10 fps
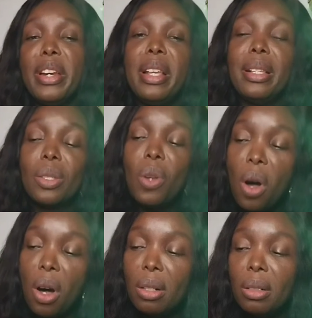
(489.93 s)
the
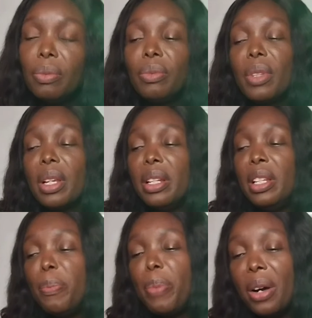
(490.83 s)
skull,
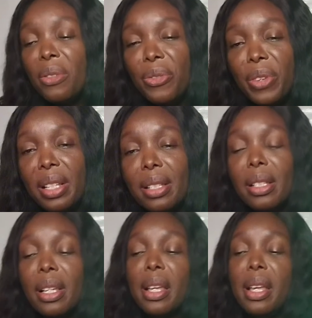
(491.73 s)
the
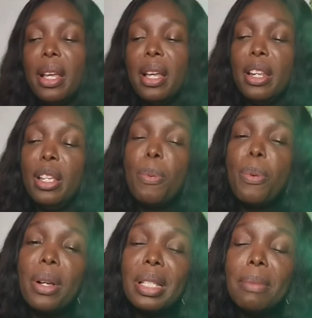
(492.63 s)
pelvis, the
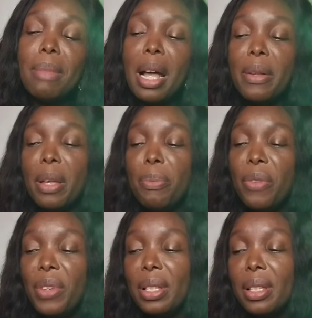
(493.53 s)
proximal
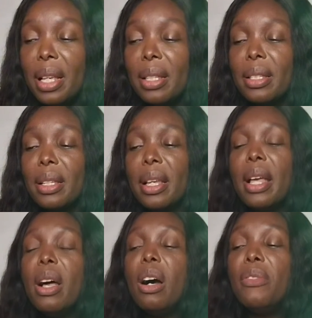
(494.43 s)
epiphysis
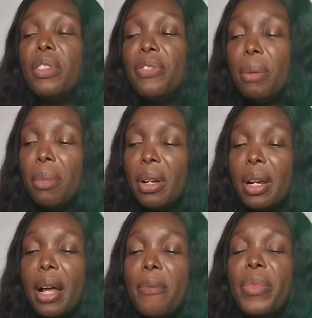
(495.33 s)
of the
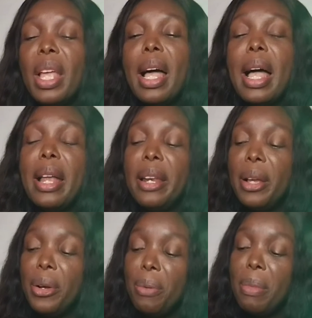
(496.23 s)
femora, and the
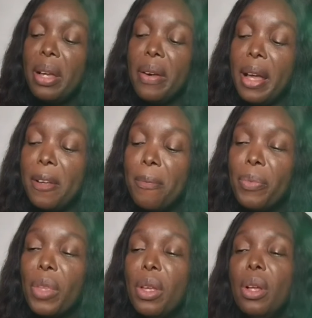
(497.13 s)
humeri.
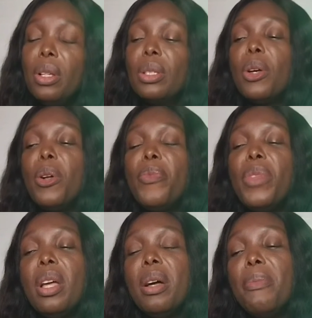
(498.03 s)

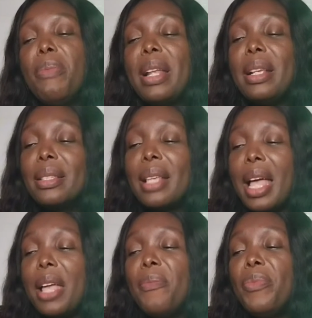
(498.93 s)
So by the
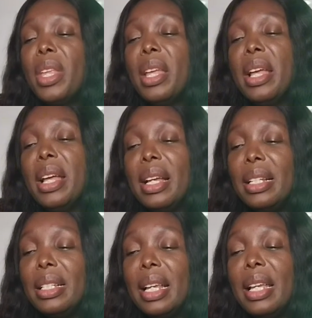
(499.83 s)
time
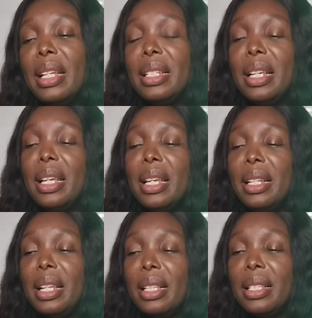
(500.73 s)

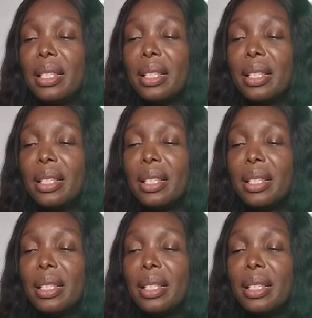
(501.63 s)
the